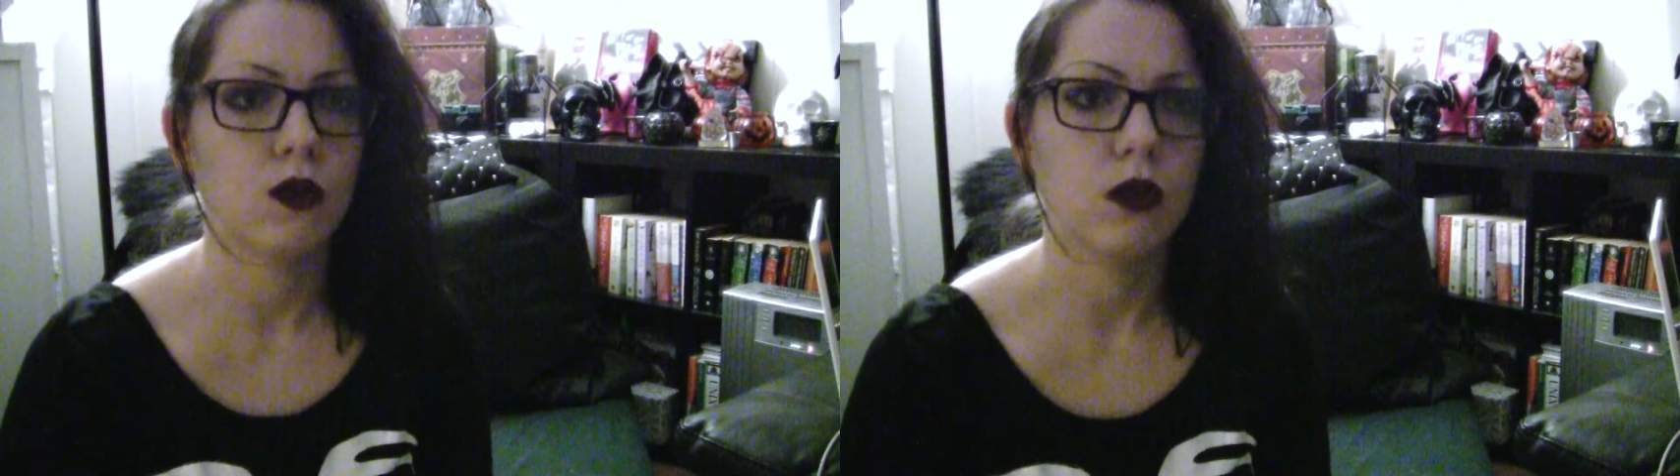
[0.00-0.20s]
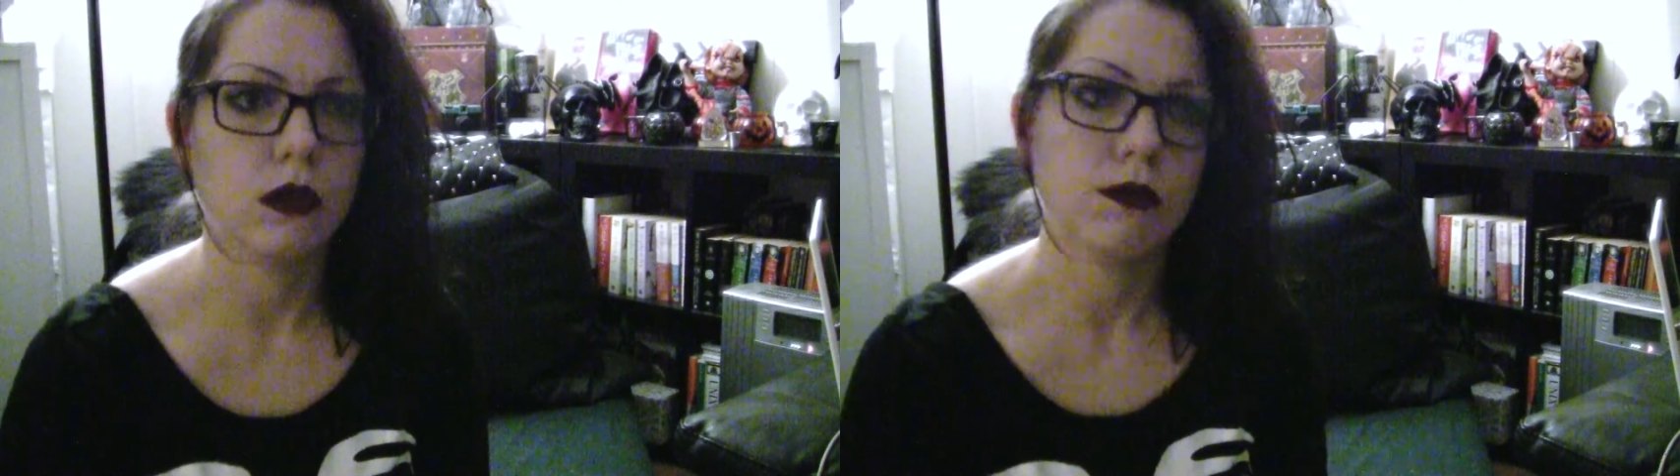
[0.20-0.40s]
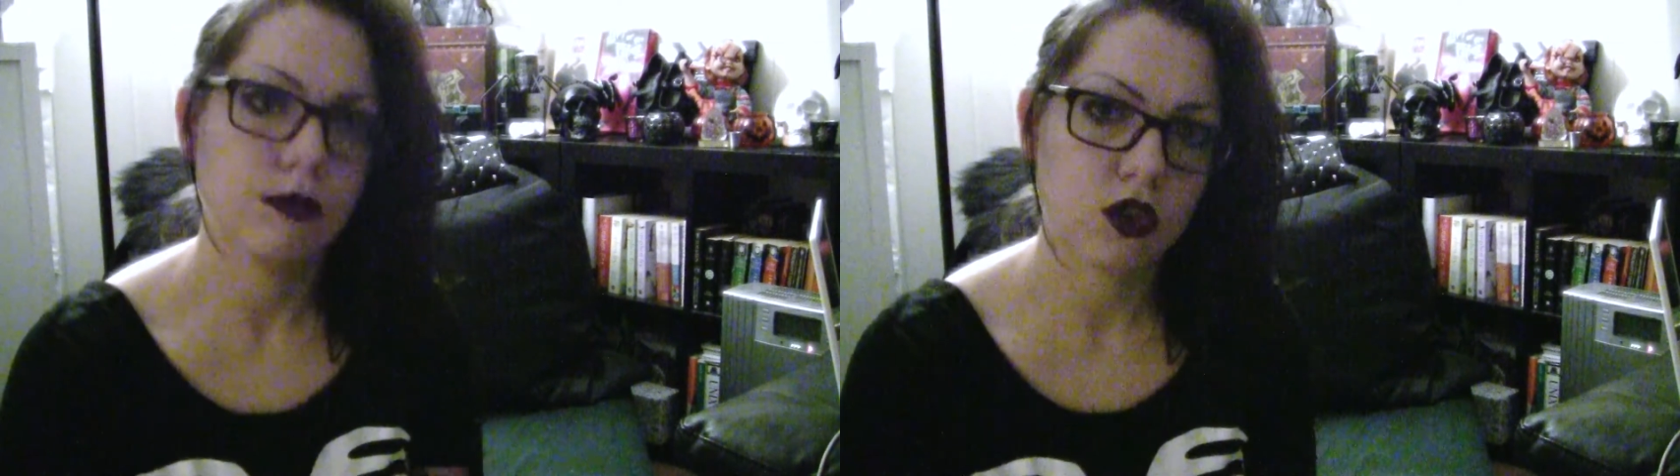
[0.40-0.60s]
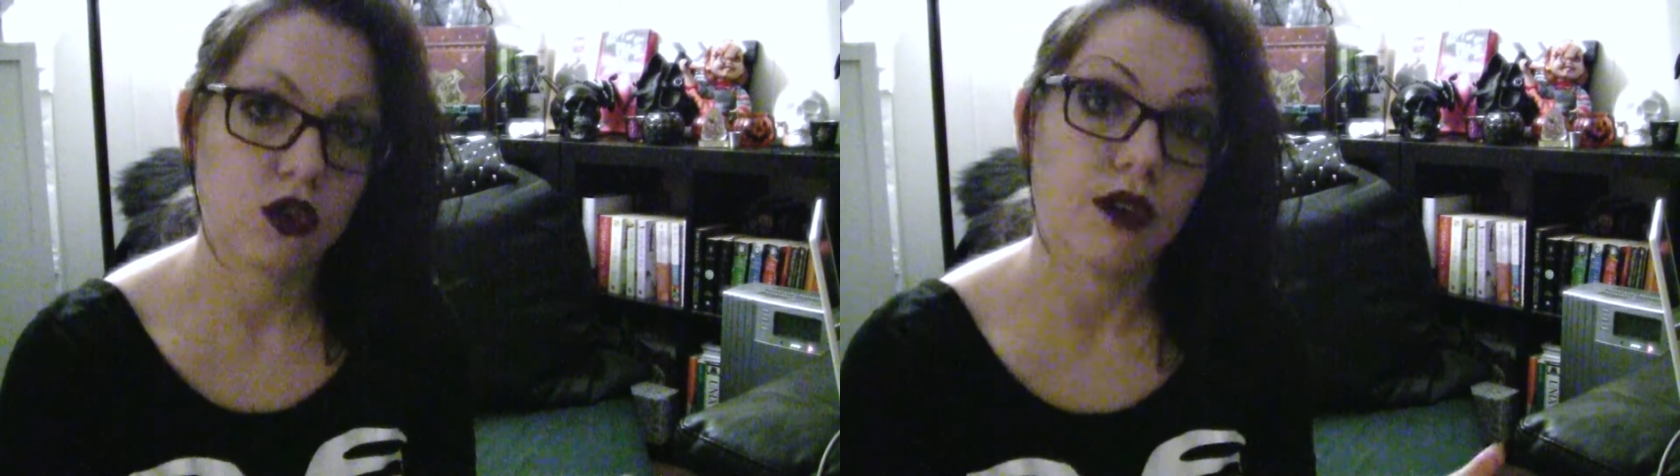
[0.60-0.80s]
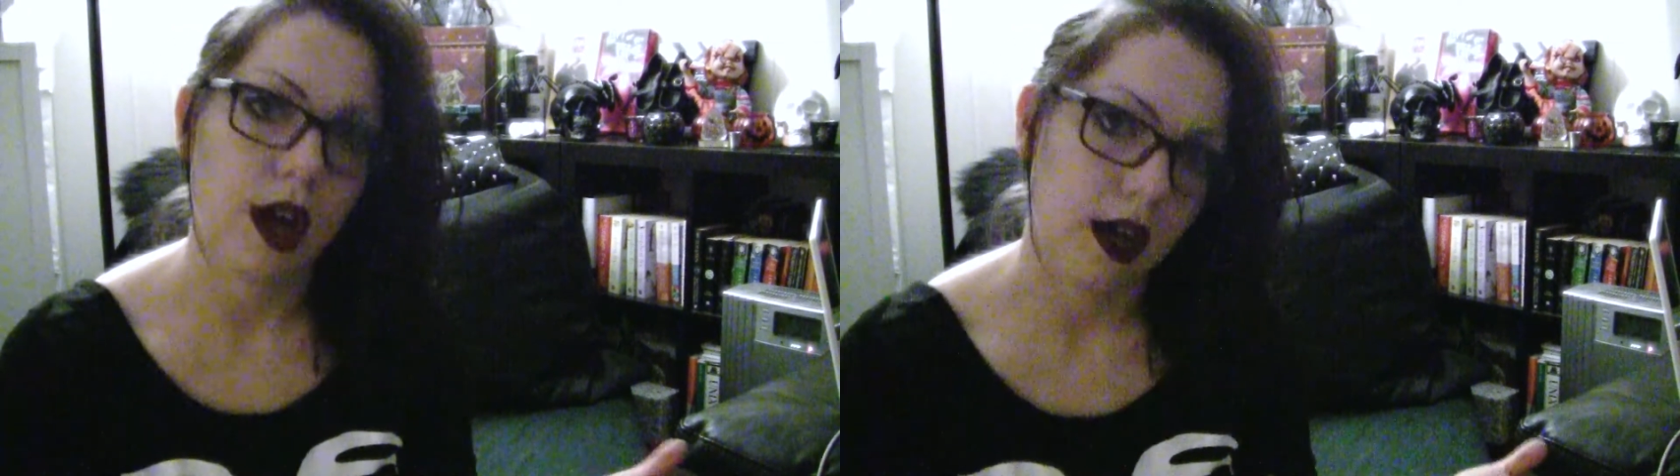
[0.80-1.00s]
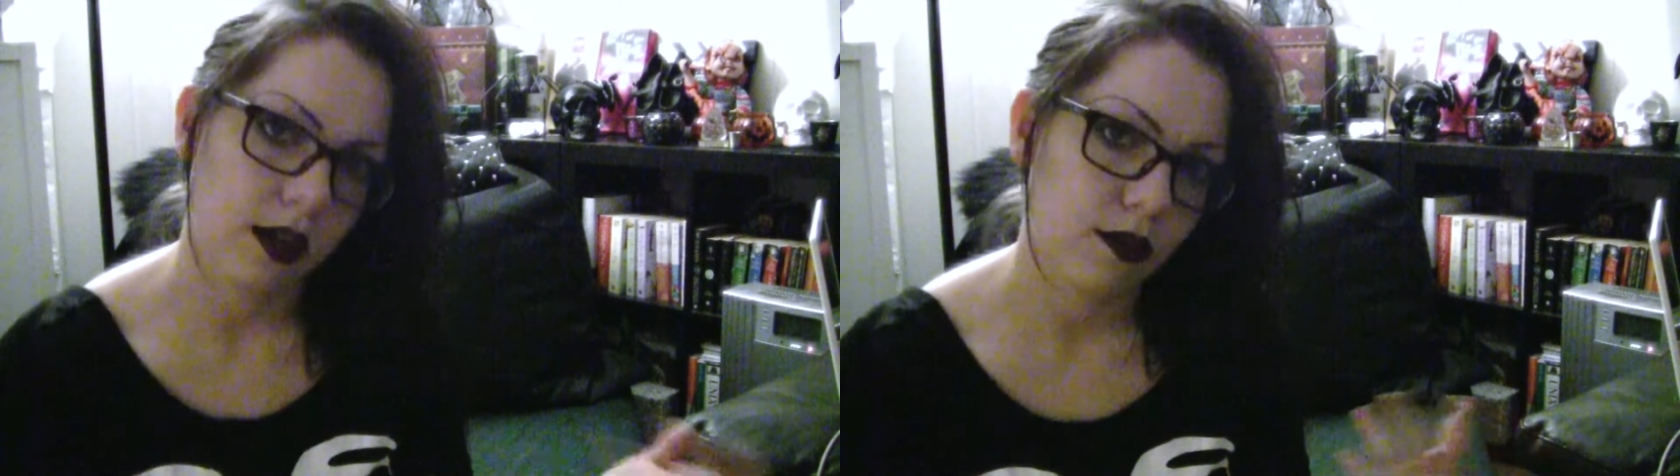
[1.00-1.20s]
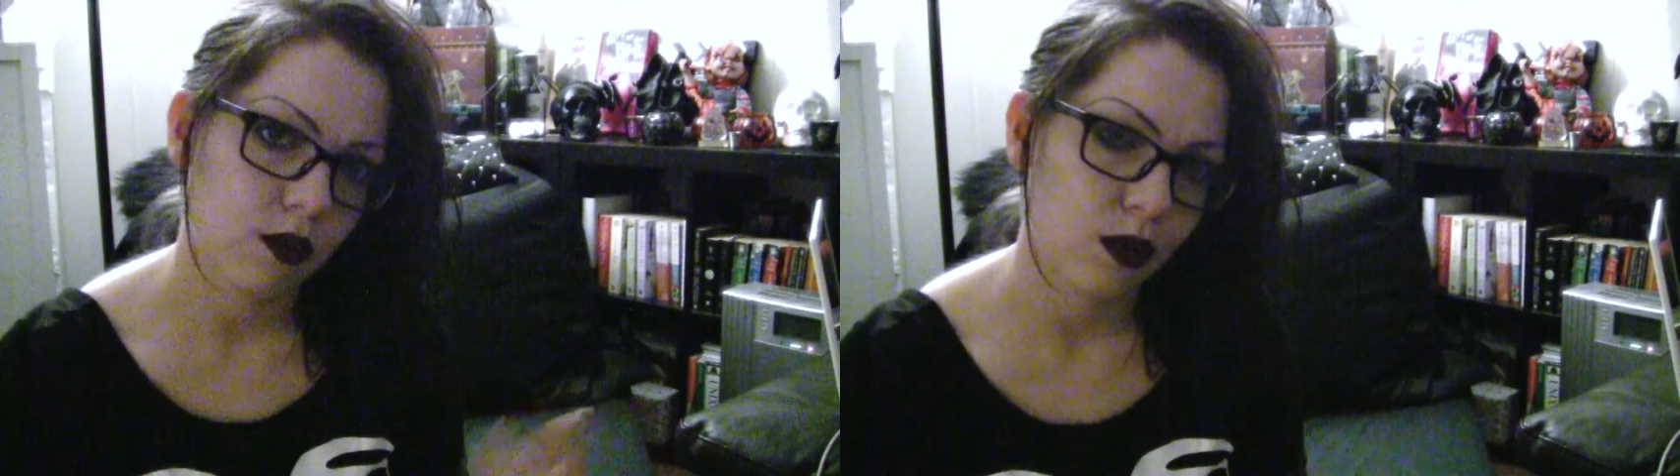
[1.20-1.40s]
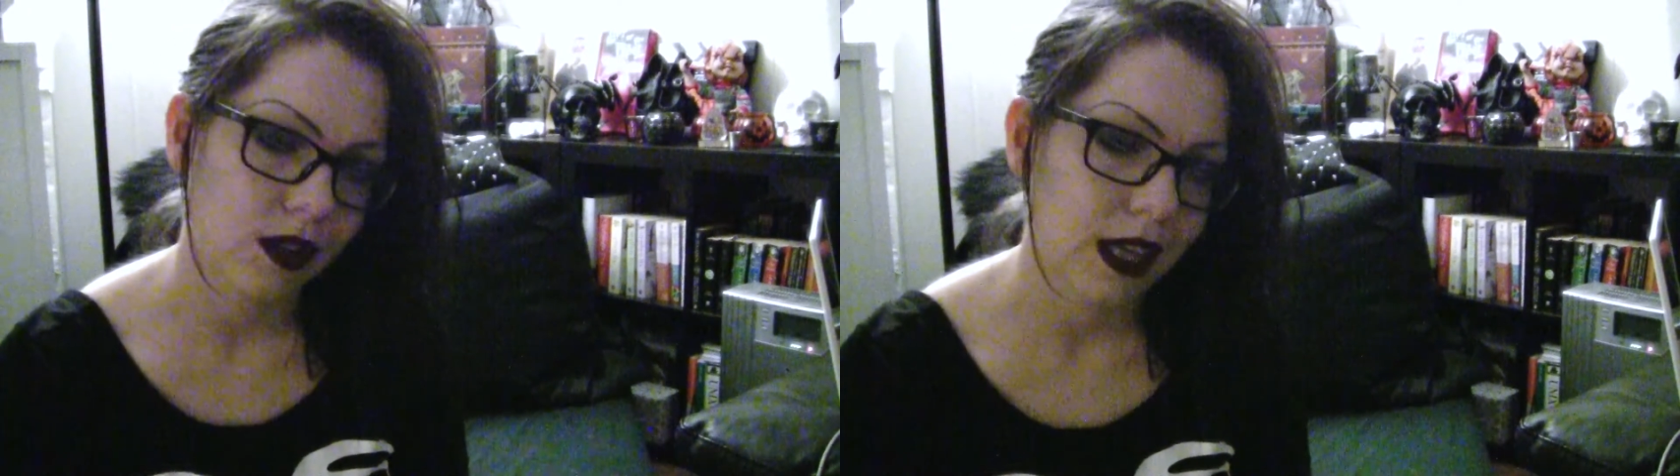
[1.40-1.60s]
well, survive,
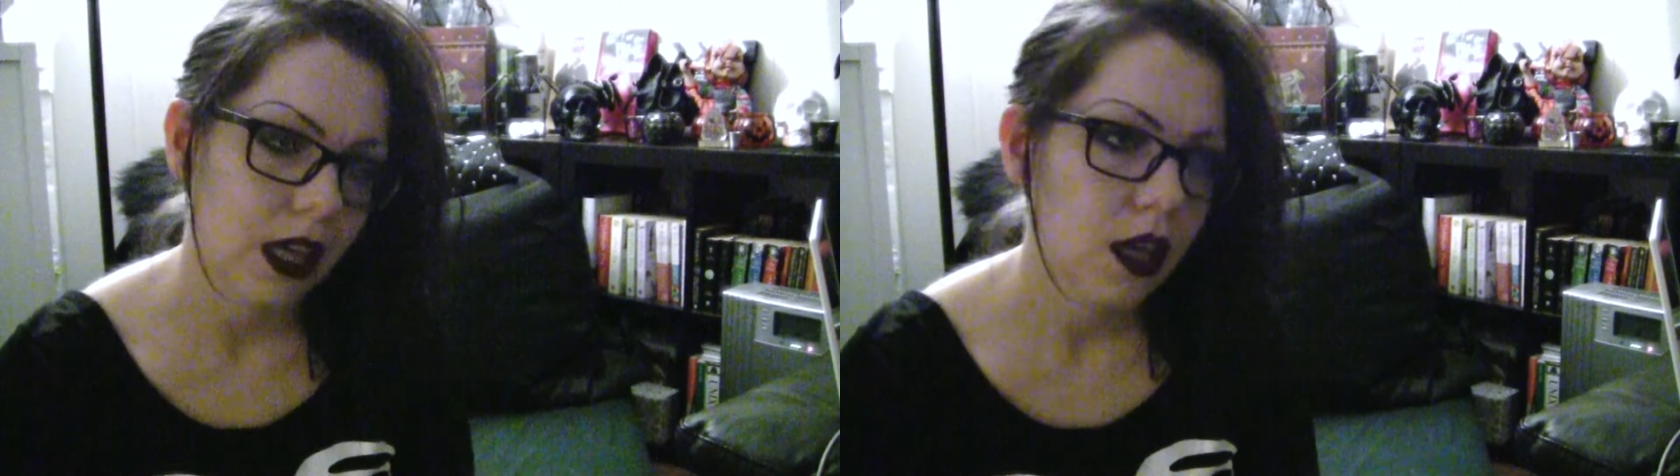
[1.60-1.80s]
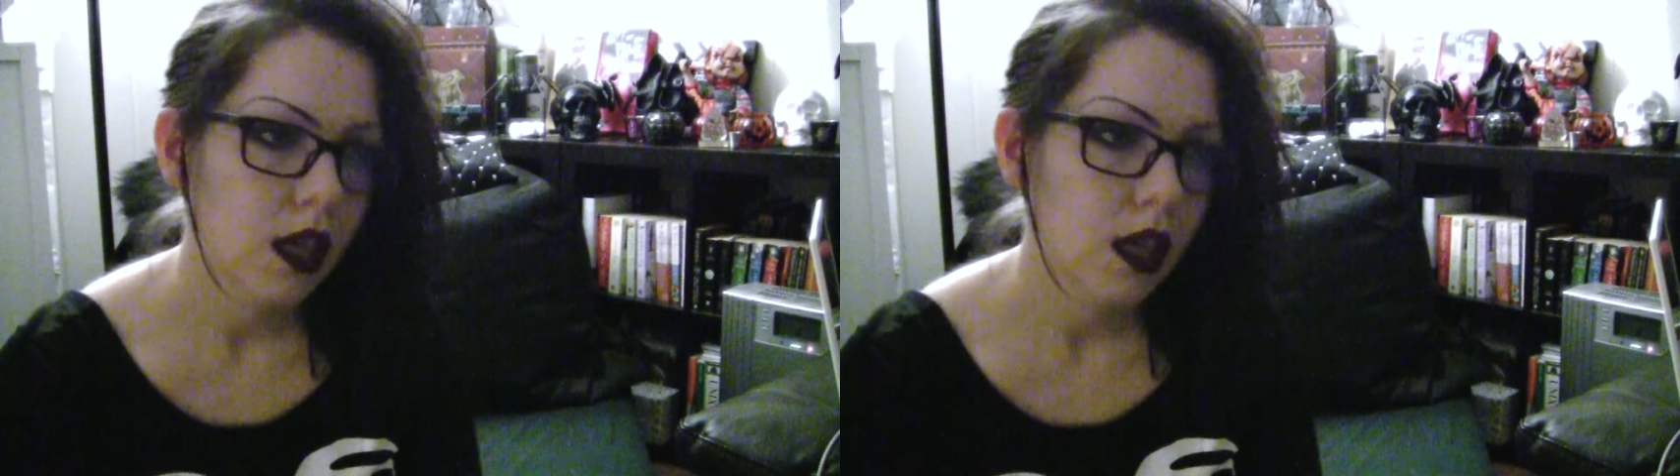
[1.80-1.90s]
really,